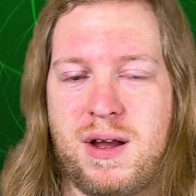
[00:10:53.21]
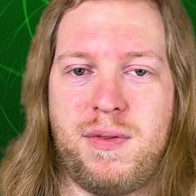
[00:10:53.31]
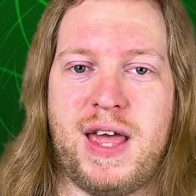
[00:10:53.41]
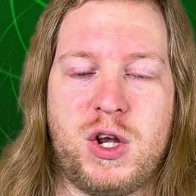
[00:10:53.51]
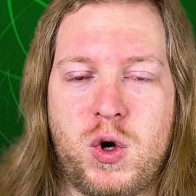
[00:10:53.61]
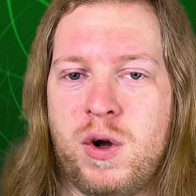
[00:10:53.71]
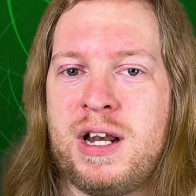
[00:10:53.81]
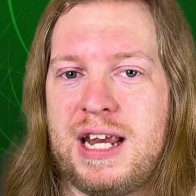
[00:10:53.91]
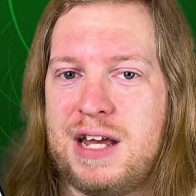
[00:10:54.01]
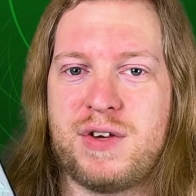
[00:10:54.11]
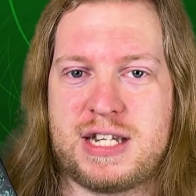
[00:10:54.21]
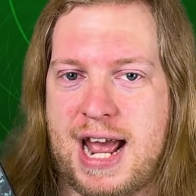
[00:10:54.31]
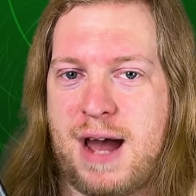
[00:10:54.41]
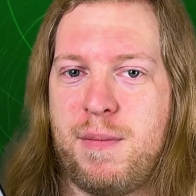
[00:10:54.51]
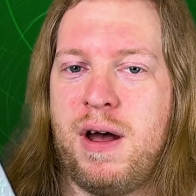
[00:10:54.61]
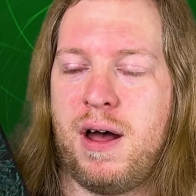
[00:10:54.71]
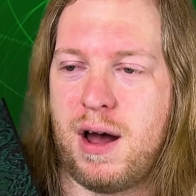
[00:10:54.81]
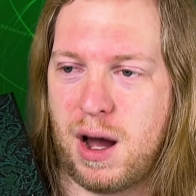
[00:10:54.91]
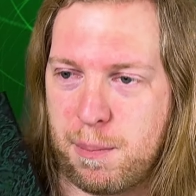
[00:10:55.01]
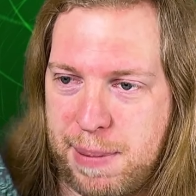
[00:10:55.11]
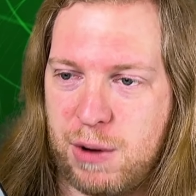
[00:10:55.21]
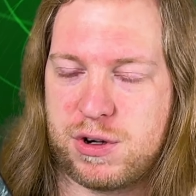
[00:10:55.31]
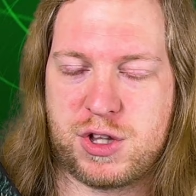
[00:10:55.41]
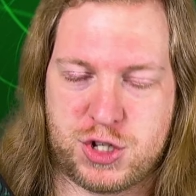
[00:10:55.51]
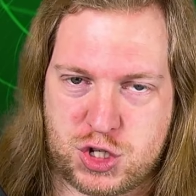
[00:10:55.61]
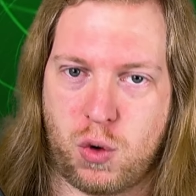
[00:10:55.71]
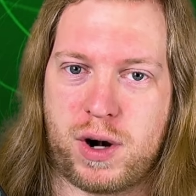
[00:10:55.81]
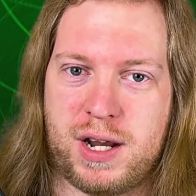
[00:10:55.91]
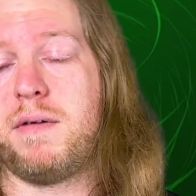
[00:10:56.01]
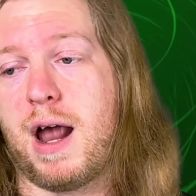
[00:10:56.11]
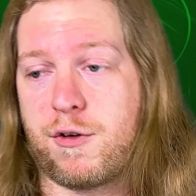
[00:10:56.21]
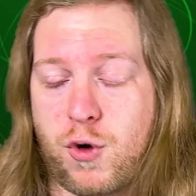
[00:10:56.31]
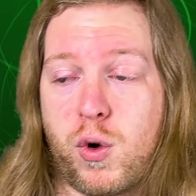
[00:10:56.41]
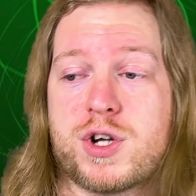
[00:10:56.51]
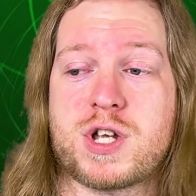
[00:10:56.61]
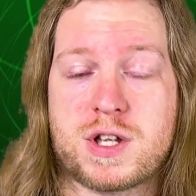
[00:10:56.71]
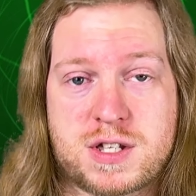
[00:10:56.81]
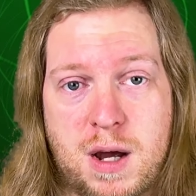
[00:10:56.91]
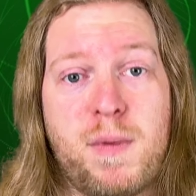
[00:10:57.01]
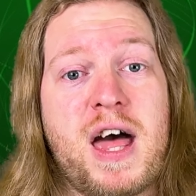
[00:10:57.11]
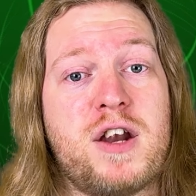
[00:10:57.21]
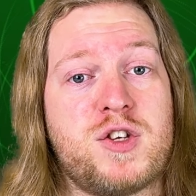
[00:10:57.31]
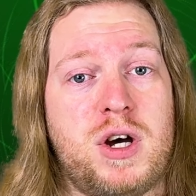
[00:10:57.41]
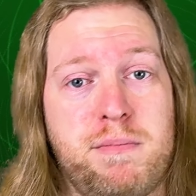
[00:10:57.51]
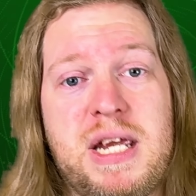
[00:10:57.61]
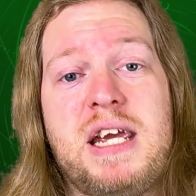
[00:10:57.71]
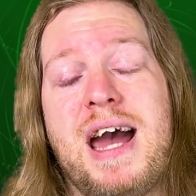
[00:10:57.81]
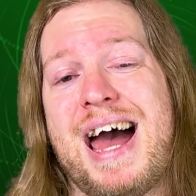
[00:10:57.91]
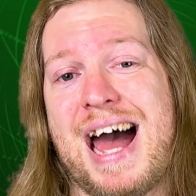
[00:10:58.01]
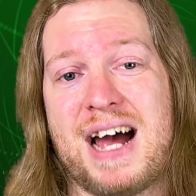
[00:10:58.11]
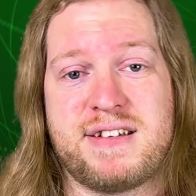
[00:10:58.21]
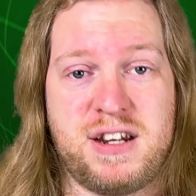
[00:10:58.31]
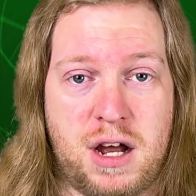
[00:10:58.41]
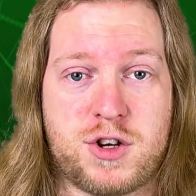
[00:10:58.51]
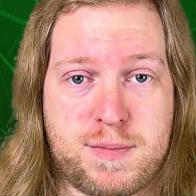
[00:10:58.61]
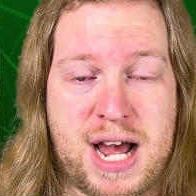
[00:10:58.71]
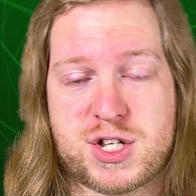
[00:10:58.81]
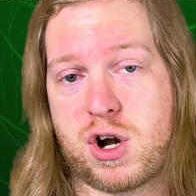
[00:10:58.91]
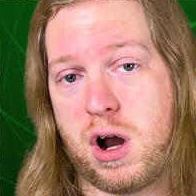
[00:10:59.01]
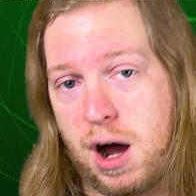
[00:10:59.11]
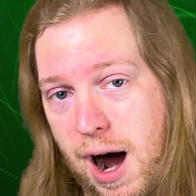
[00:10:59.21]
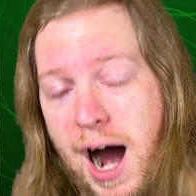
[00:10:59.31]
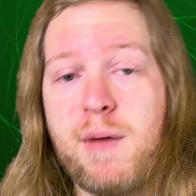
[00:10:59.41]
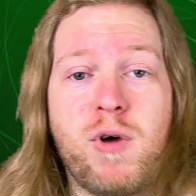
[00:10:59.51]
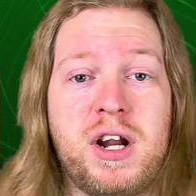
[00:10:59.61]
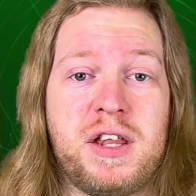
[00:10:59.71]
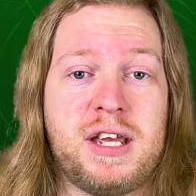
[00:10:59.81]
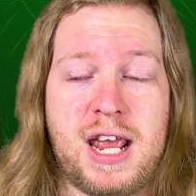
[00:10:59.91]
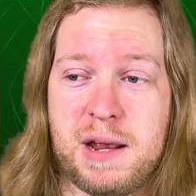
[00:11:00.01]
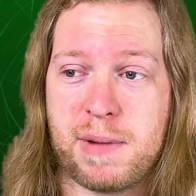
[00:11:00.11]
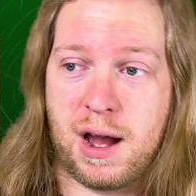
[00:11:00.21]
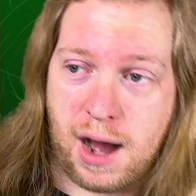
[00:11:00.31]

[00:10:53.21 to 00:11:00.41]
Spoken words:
They couldn't give a damn about the story. Now, of course, some of that is on me as a dungeon master. I'm running the game.